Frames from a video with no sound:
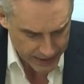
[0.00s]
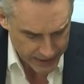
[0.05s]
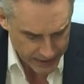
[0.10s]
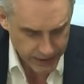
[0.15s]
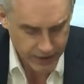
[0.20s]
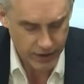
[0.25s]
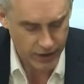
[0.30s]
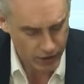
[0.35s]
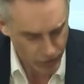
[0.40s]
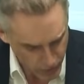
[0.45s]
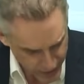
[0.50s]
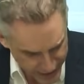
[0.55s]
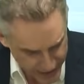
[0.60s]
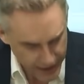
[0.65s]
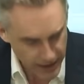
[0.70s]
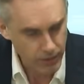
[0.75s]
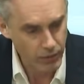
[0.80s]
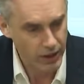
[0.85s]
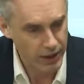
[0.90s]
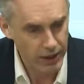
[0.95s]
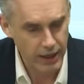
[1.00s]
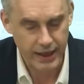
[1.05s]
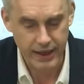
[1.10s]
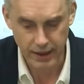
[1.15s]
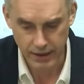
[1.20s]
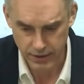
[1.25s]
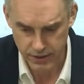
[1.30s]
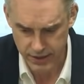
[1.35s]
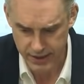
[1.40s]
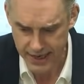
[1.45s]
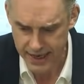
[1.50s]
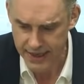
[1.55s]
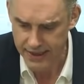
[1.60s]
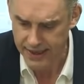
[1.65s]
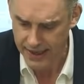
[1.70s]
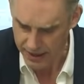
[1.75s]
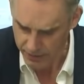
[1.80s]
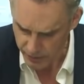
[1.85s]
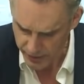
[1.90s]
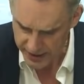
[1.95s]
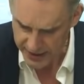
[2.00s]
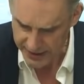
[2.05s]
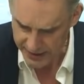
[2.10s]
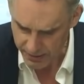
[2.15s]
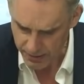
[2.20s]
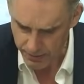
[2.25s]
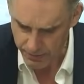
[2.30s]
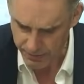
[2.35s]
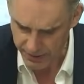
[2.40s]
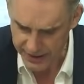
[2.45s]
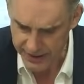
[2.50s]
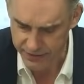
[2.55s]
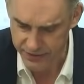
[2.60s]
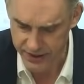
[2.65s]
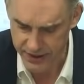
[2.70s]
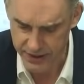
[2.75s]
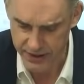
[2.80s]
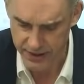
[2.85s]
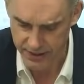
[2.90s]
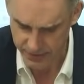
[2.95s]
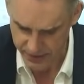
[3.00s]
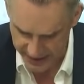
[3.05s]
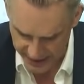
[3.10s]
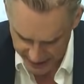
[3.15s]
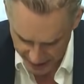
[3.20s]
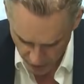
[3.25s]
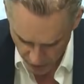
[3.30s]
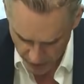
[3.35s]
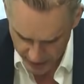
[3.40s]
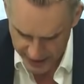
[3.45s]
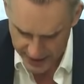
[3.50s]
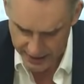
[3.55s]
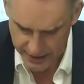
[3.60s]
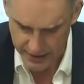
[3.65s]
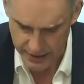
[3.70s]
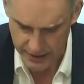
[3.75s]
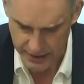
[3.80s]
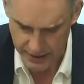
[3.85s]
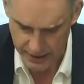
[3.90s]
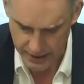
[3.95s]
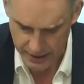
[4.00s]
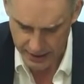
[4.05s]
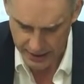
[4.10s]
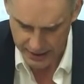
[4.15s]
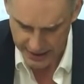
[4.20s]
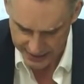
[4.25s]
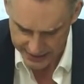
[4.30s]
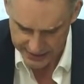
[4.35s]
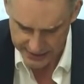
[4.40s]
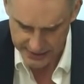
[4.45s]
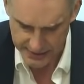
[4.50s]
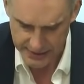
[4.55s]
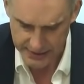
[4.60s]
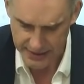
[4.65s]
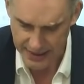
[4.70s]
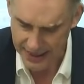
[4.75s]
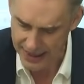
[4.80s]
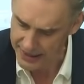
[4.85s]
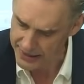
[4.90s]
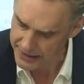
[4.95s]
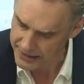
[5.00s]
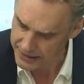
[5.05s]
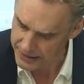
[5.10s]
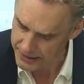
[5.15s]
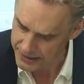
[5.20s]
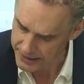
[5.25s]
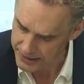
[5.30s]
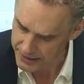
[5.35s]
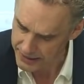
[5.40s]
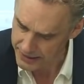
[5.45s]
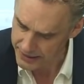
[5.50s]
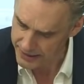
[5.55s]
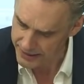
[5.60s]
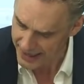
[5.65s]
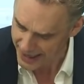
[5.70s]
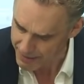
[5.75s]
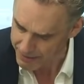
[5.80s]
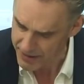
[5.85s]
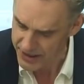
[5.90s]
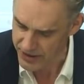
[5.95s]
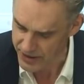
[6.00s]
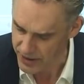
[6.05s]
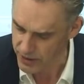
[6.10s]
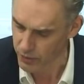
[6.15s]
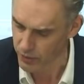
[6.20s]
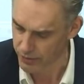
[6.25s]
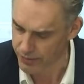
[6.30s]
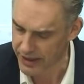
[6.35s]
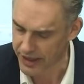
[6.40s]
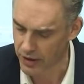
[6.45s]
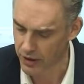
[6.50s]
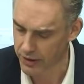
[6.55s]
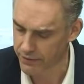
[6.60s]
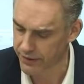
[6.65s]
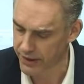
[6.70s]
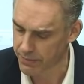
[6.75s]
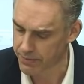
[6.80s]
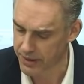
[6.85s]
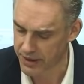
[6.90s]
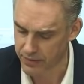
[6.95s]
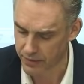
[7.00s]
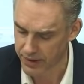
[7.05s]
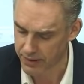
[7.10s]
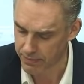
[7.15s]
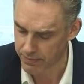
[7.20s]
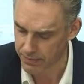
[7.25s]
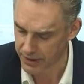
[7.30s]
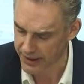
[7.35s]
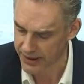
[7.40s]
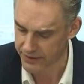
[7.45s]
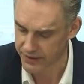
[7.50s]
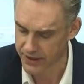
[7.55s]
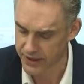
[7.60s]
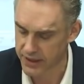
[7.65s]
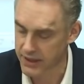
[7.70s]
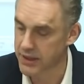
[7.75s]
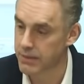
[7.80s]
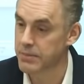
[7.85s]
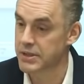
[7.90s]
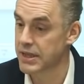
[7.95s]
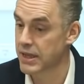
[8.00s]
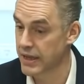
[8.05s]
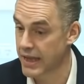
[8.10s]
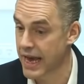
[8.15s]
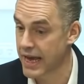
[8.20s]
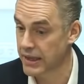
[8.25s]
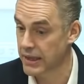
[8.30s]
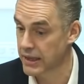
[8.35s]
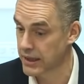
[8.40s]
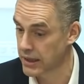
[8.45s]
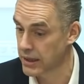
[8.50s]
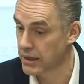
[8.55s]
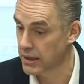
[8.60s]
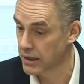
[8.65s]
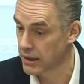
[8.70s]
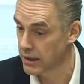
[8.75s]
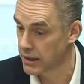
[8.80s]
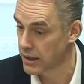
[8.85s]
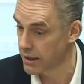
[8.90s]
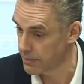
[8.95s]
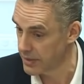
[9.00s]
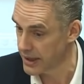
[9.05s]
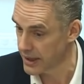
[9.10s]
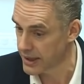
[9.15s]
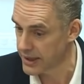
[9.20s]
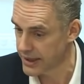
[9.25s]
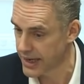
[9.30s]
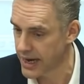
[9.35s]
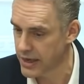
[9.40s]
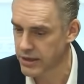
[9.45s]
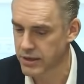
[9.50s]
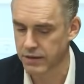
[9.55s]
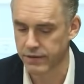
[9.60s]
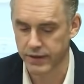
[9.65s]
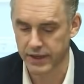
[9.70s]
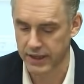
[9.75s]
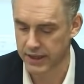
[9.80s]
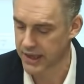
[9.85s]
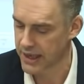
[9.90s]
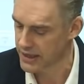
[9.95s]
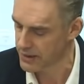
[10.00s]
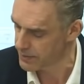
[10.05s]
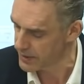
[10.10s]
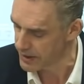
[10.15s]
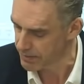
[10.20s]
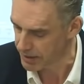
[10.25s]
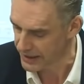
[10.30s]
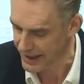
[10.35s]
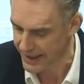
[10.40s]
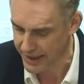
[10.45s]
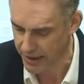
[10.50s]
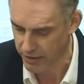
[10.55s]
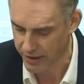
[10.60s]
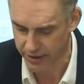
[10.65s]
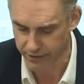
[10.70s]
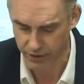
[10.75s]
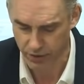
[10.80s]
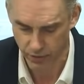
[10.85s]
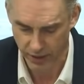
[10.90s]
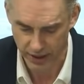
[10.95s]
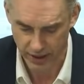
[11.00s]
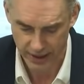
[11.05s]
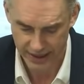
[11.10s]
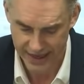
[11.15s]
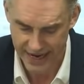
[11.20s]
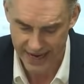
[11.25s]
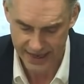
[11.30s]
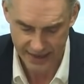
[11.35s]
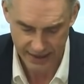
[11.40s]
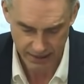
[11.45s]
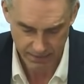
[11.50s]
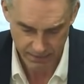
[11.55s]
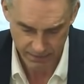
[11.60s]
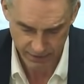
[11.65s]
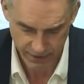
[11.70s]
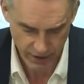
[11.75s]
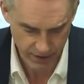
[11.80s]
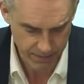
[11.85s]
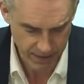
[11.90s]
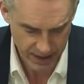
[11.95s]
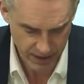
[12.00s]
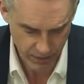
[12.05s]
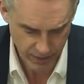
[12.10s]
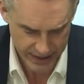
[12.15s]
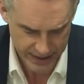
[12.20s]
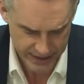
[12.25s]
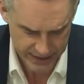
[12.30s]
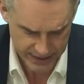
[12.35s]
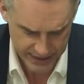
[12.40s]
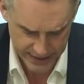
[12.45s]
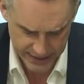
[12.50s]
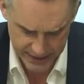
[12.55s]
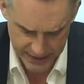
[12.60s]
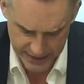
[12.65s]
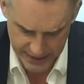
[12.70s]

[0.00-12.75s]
And I thought, okay, well, I understand that. We need our belief systems. They orient us. And that means there will be conflict between belief systems, and that can be a catastrophe. And that's being played out everywhere, again, in very many ways.